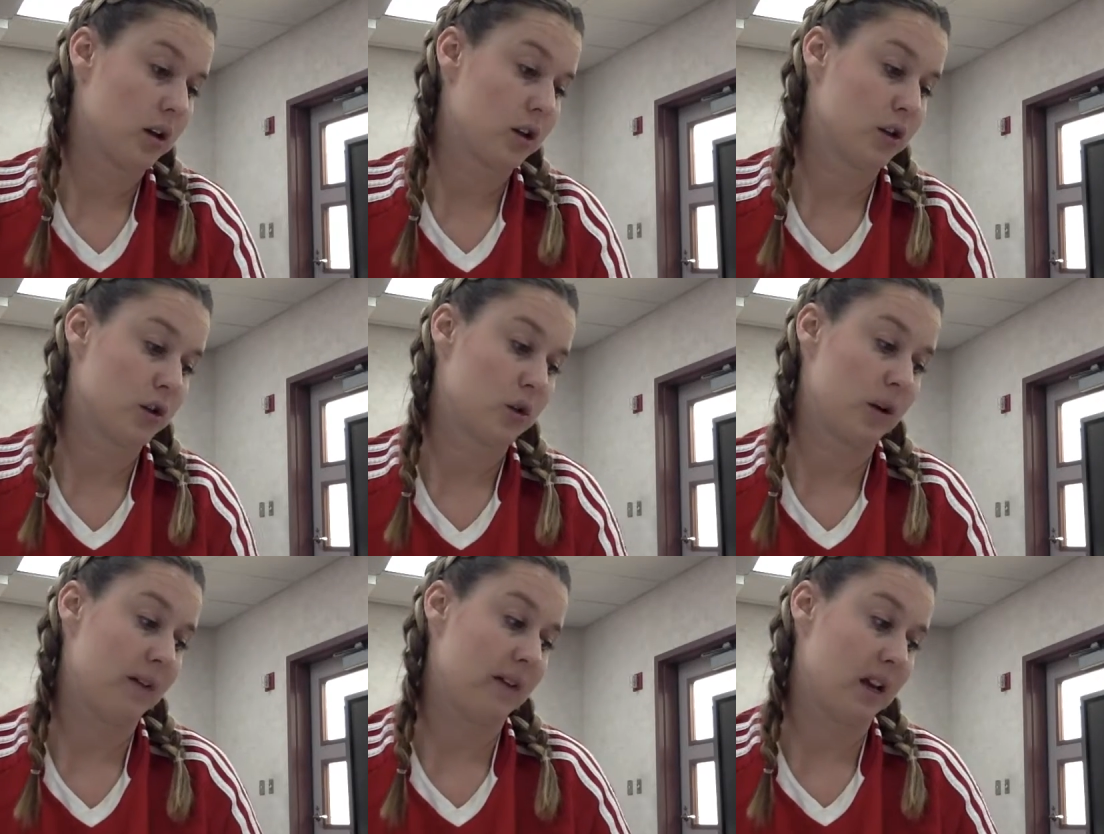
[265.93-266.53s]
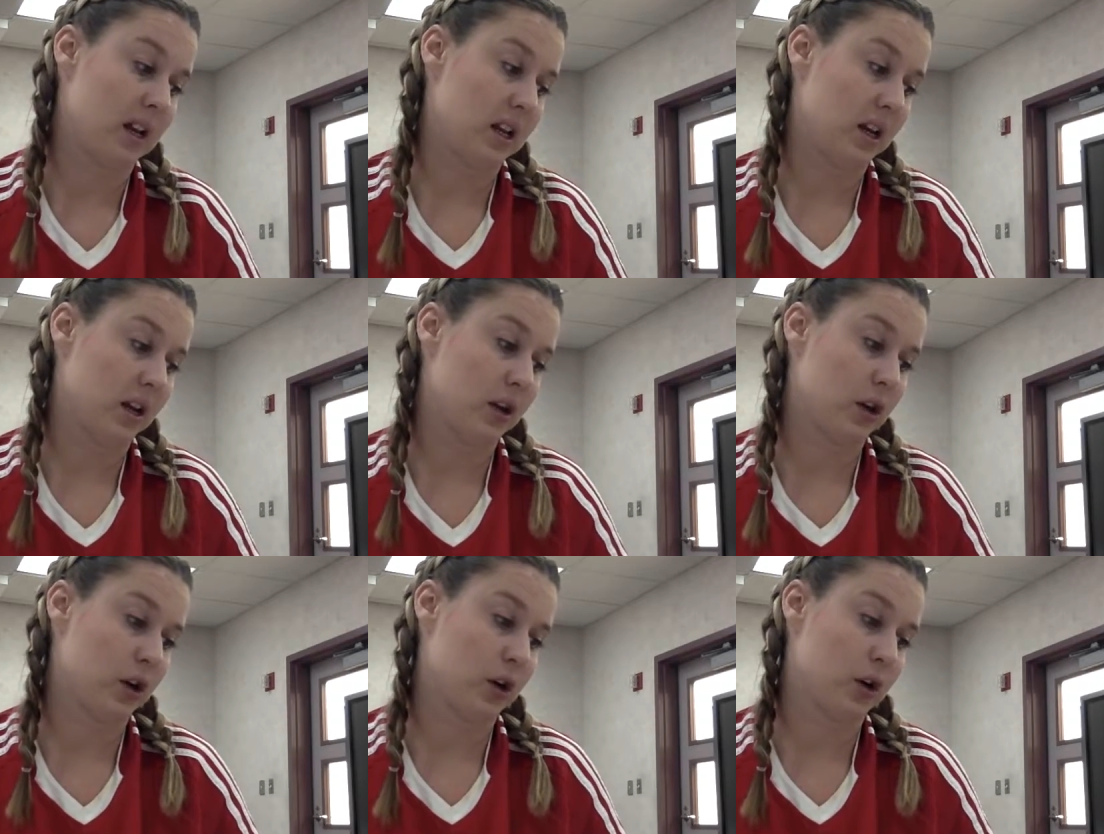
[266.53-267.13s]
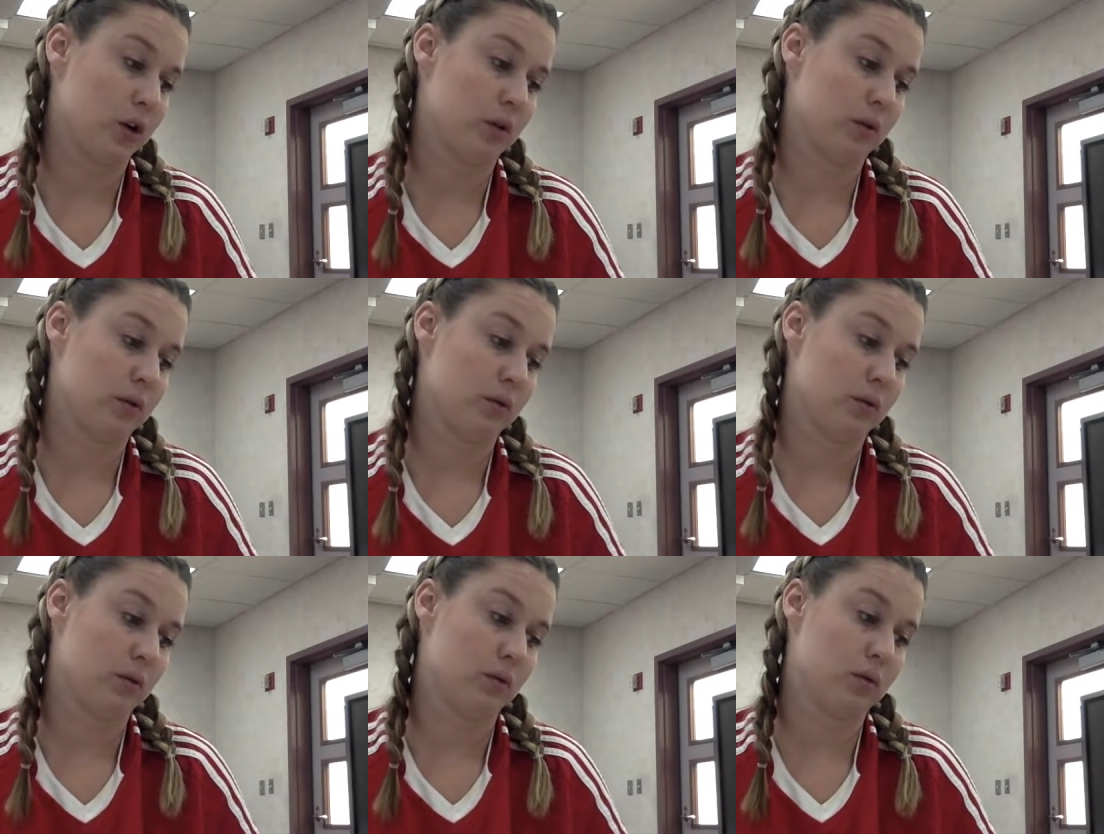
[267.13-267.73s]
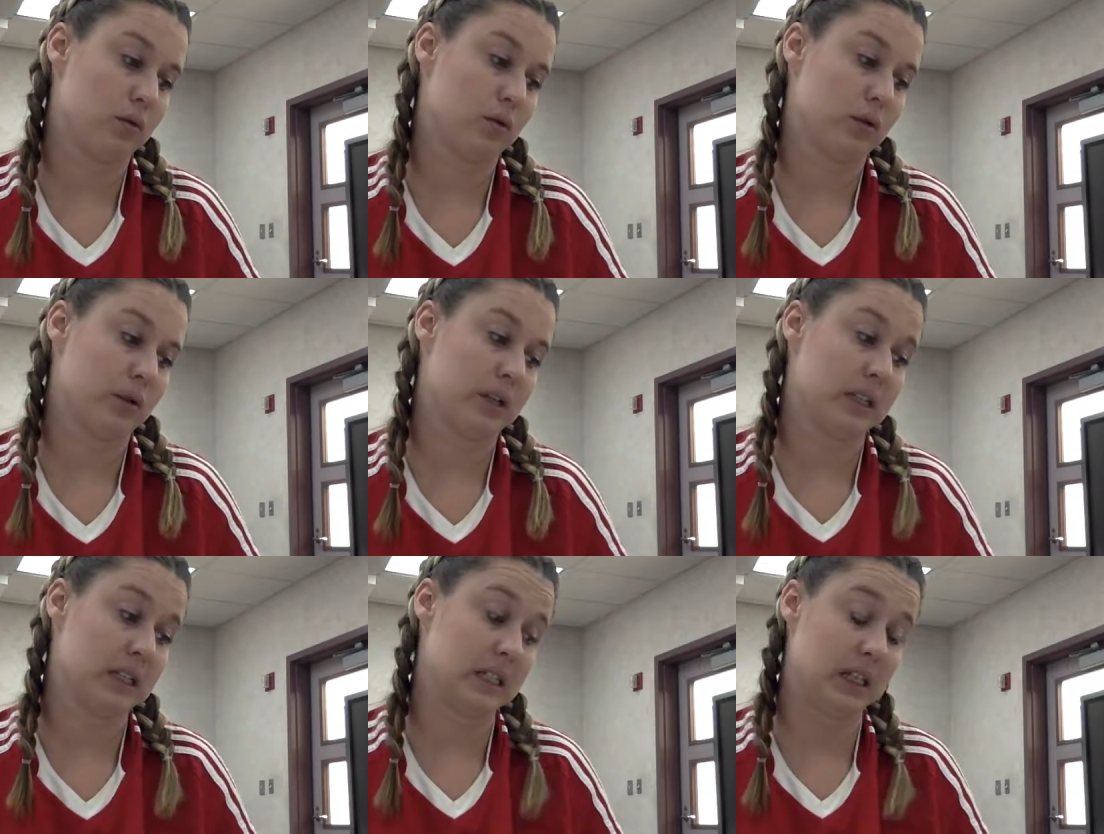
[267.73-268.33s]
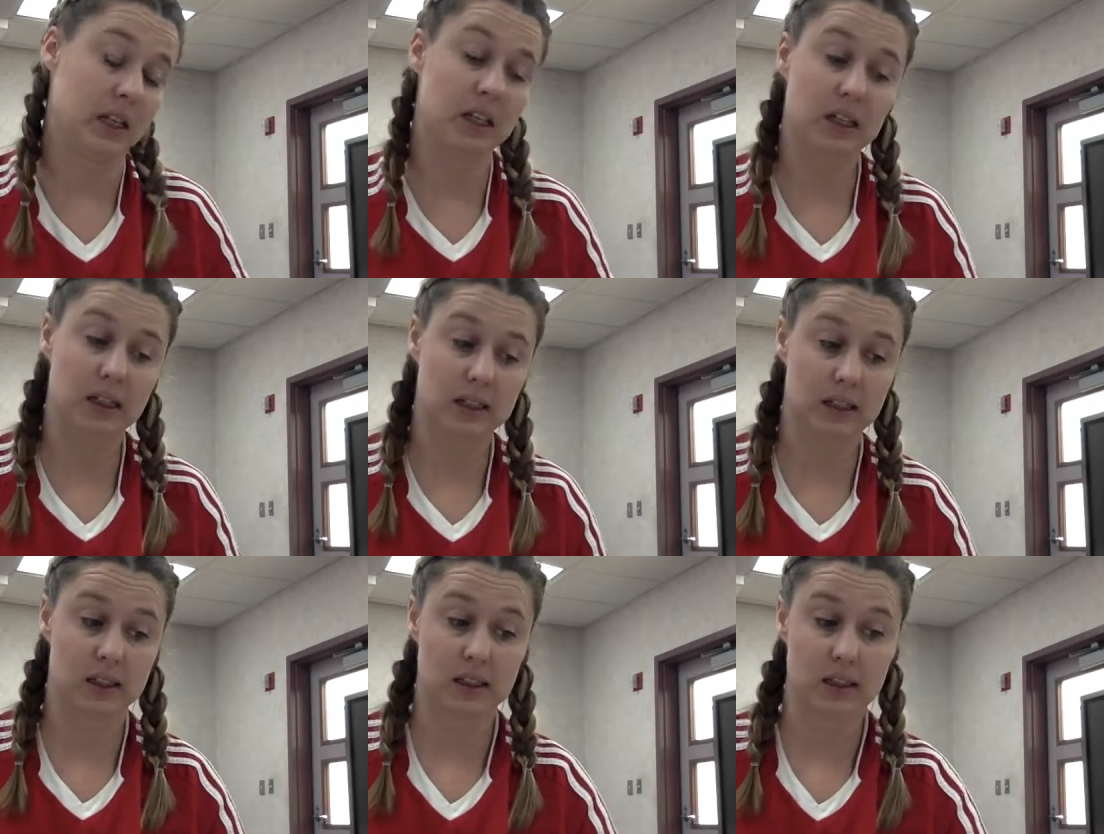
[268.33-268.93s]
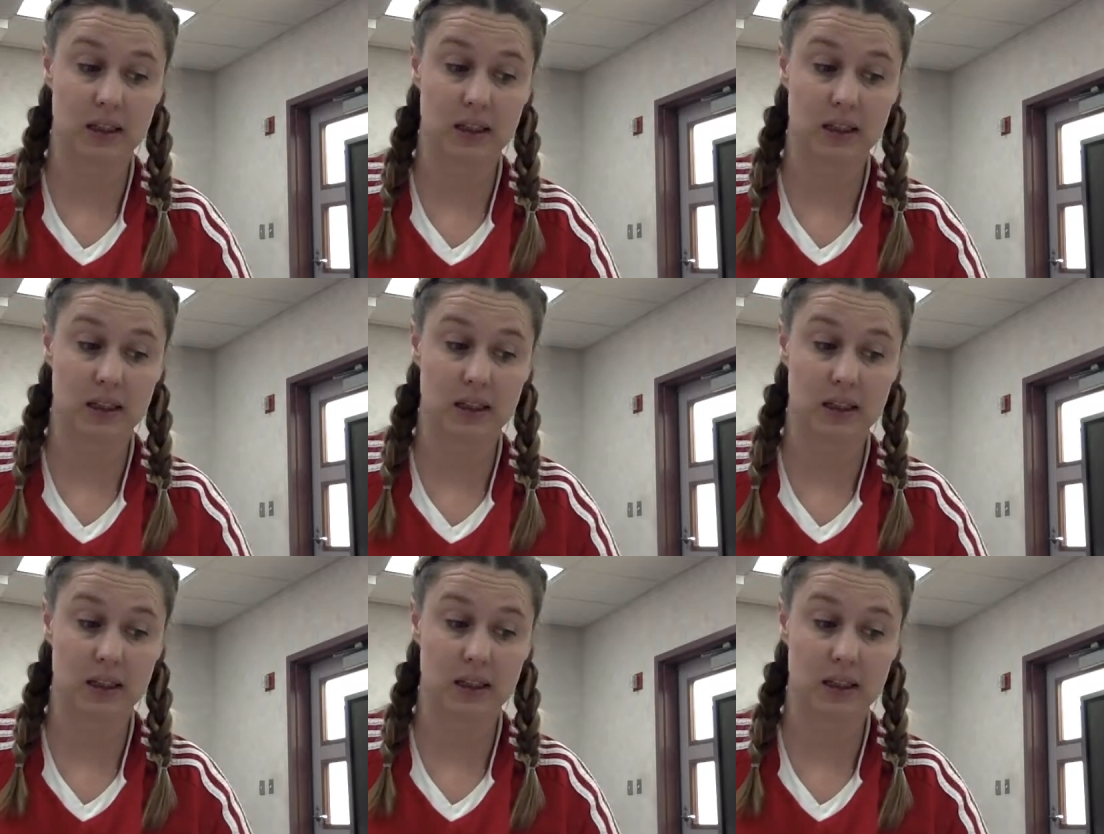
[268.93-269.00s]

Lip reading: Do you have any other critiques